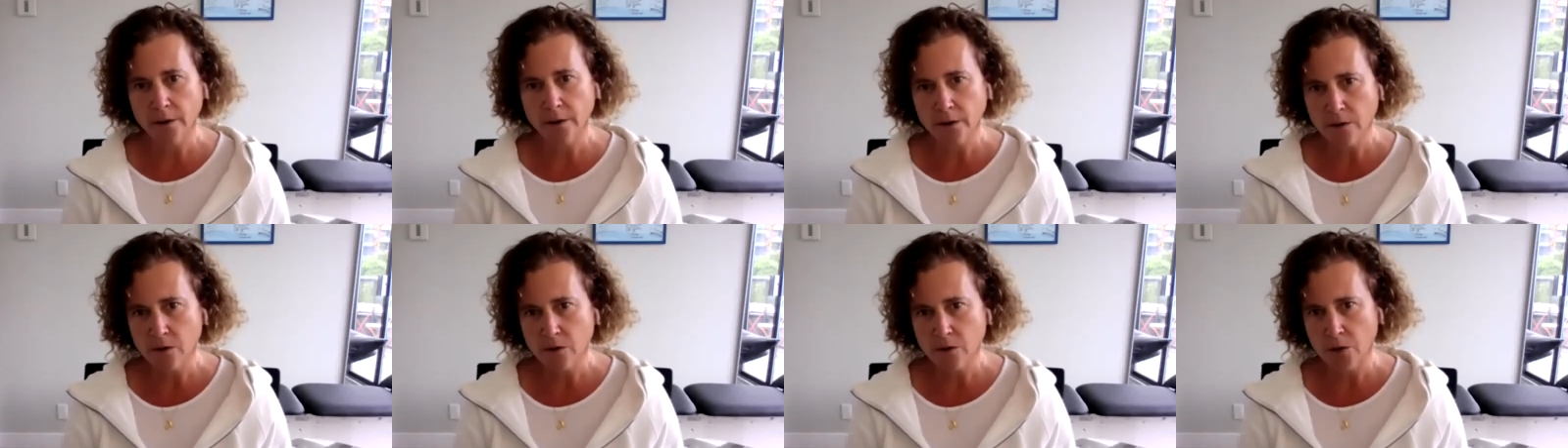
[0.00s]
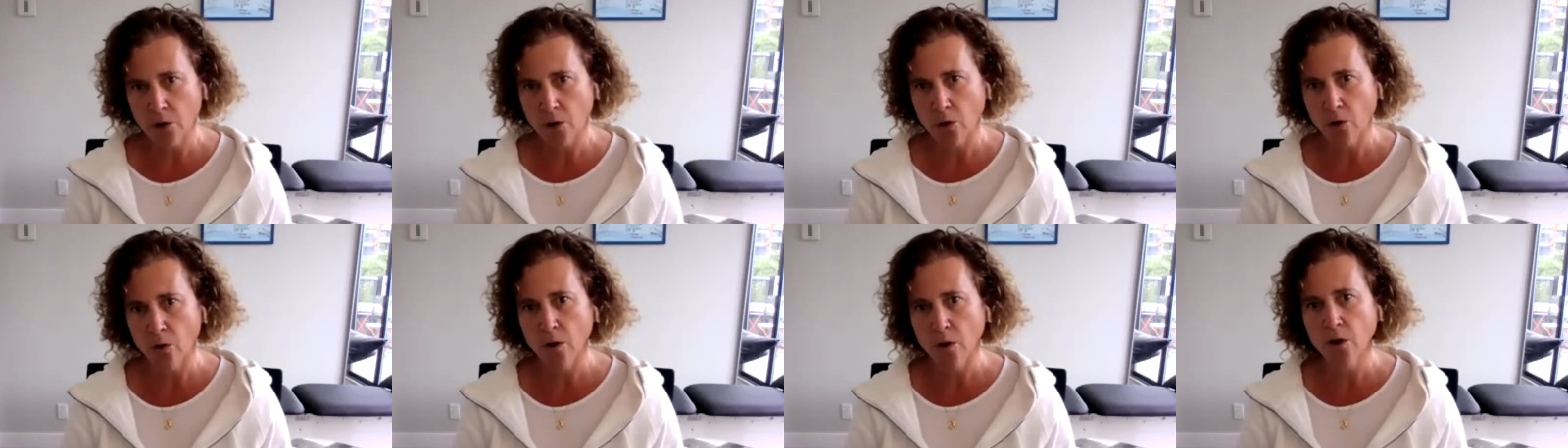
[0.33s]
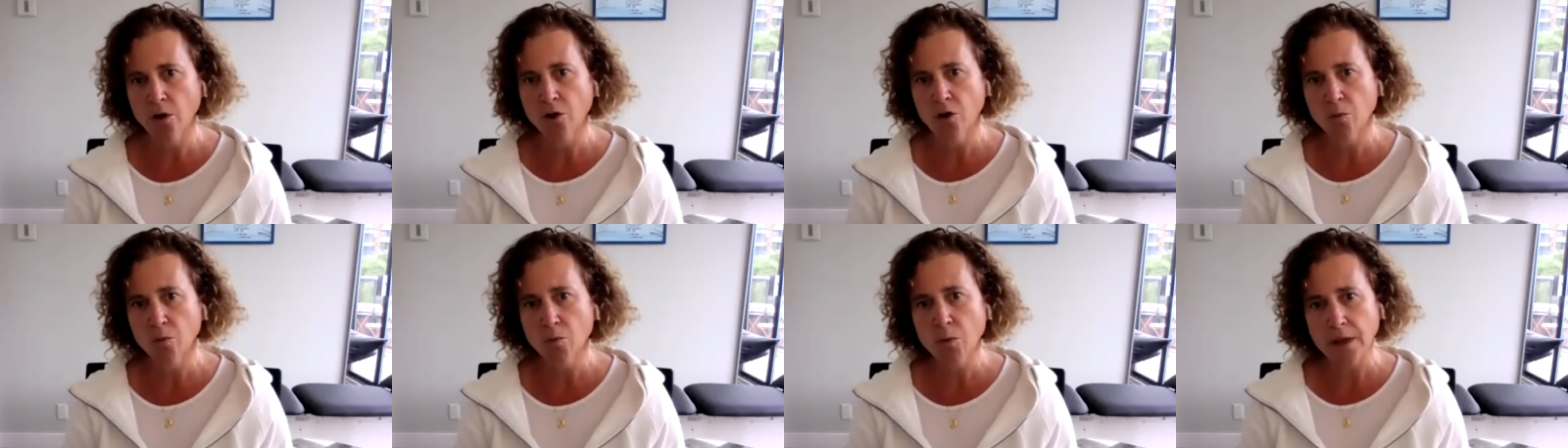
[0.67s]
So it
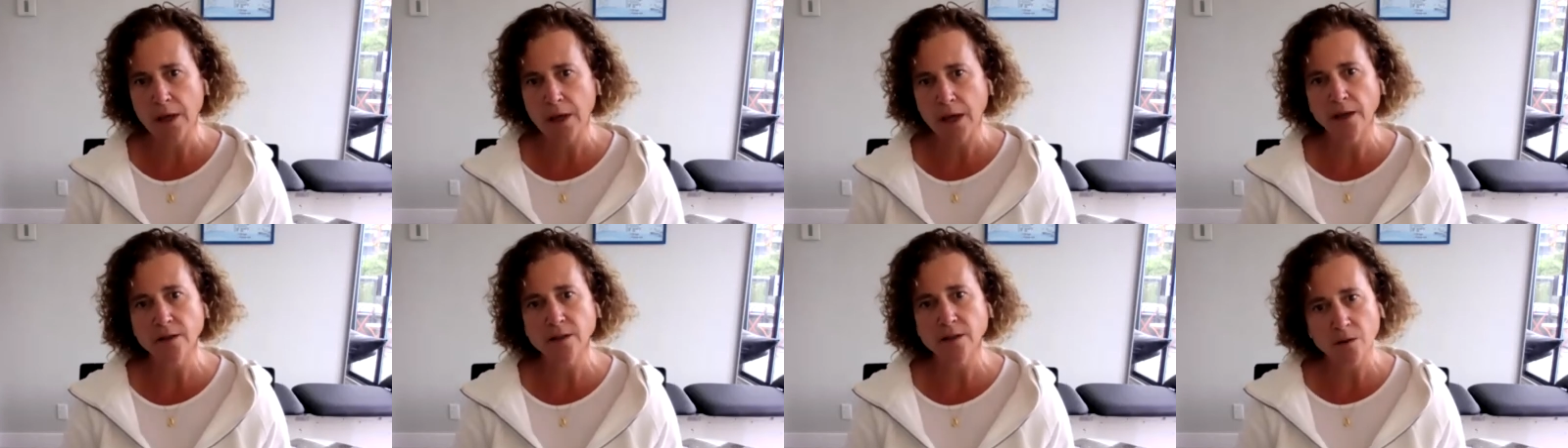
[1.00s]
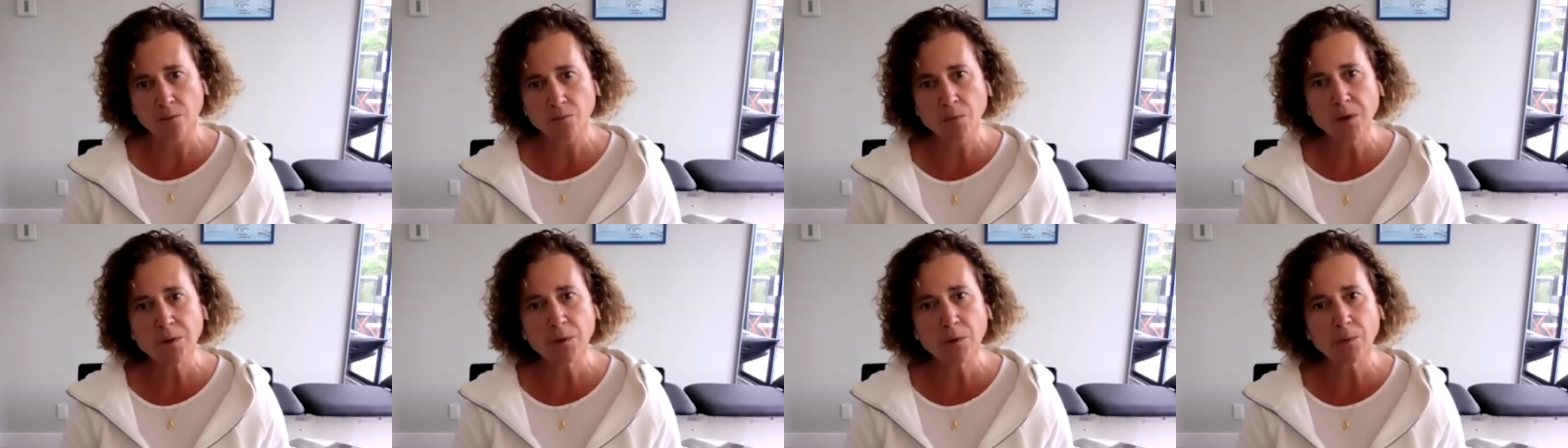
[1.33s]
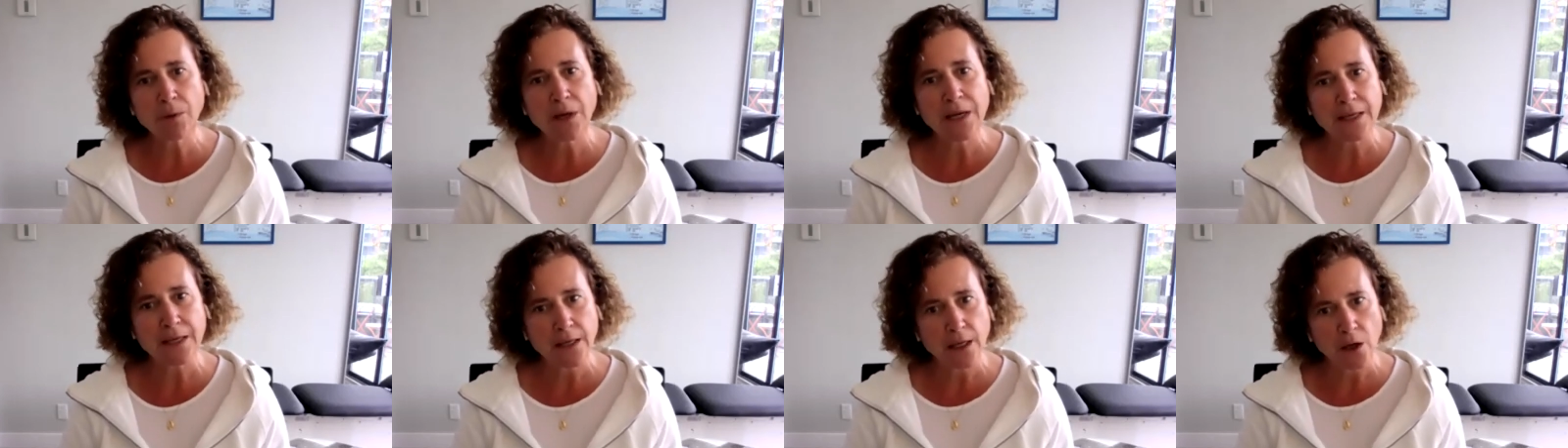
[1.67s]
could be that some people
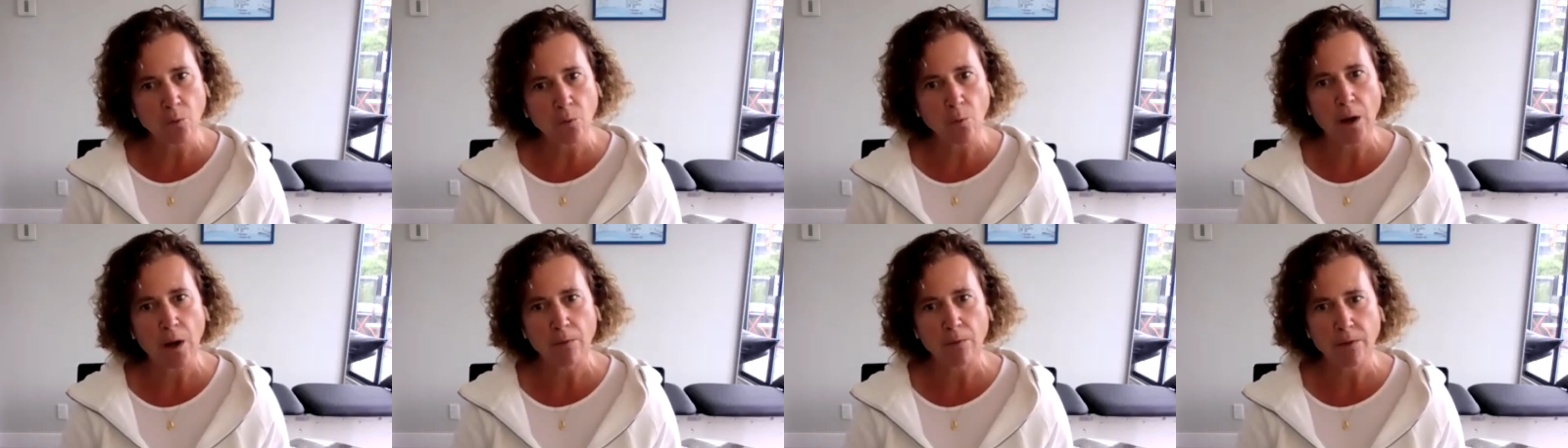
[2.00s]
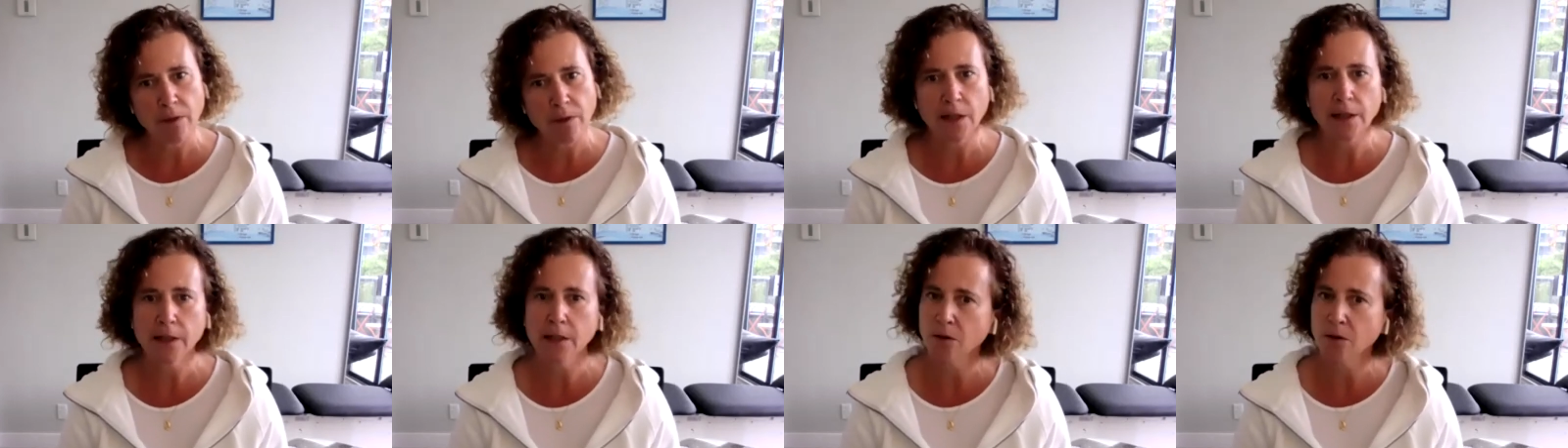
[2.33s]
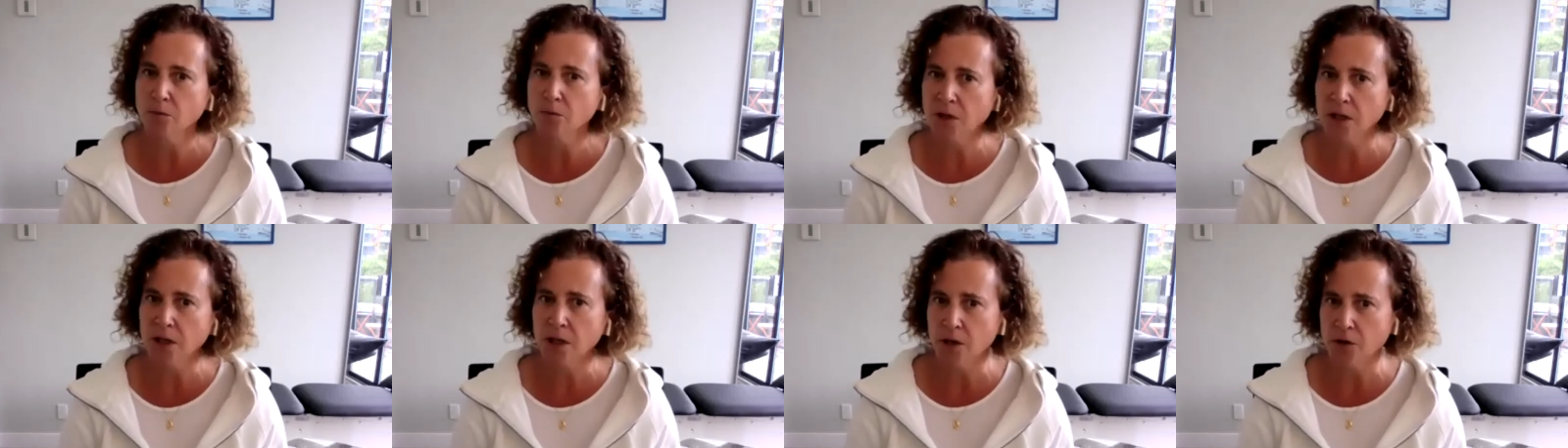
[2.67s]
might get away with it a little
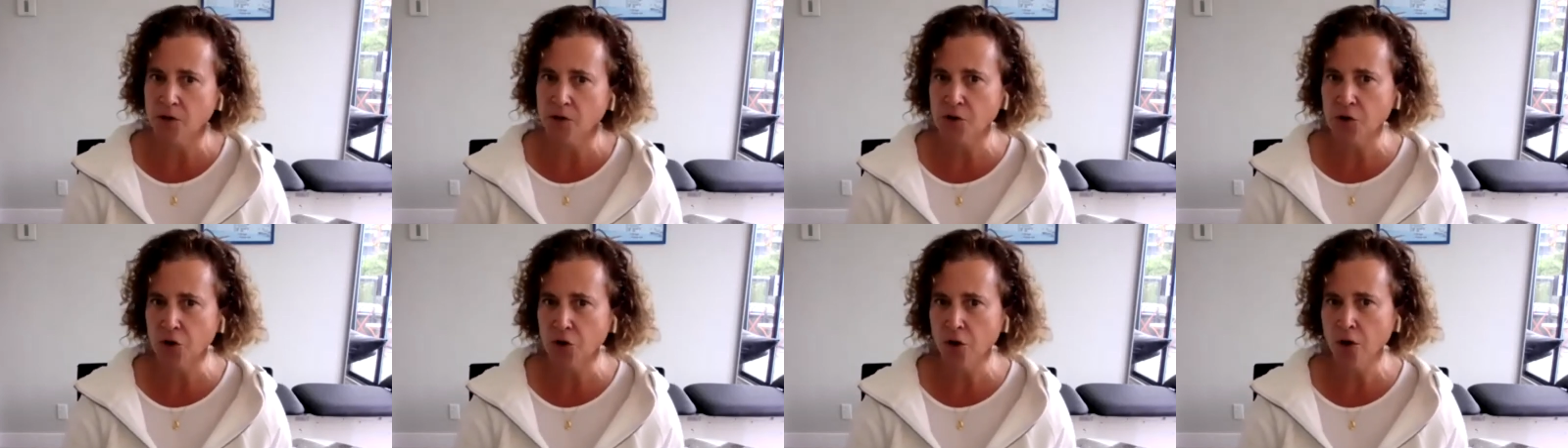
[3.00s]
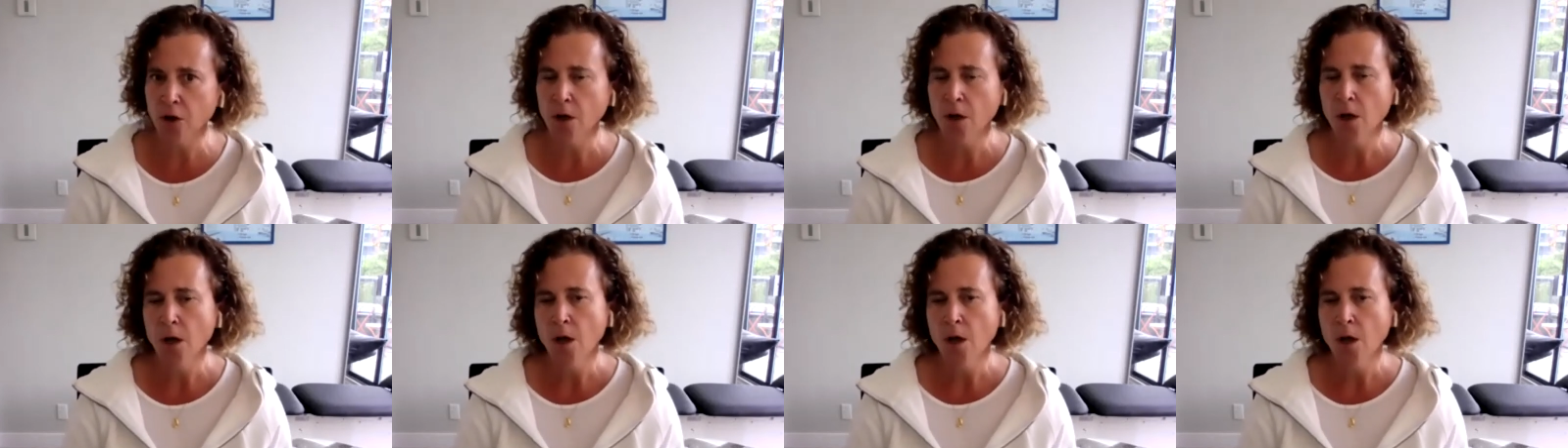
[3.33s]
bit easier,